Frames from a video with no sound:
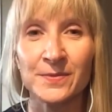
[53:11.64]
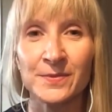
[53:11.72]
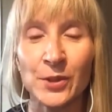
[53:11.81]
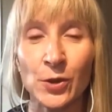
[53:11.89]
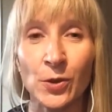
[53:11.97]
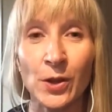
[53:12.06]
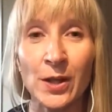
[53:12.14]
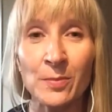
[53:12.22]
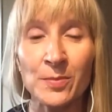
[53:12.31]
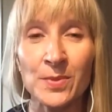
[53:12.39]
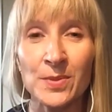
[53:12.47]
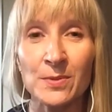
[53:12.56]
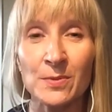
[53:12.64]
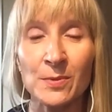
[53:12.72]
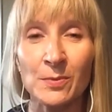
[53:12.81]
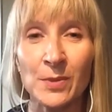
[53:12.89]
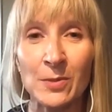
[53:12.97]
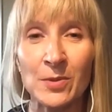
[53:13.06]
your lips.
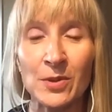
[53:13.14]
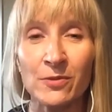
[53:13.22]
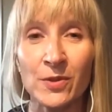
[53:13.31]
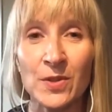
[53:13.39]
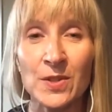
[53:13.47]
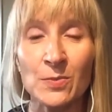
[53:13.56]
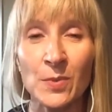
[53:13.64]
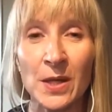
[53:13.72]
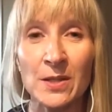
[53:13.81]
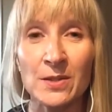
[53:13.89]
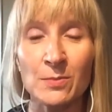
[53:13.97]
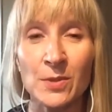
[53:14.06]
Maybe you feel the space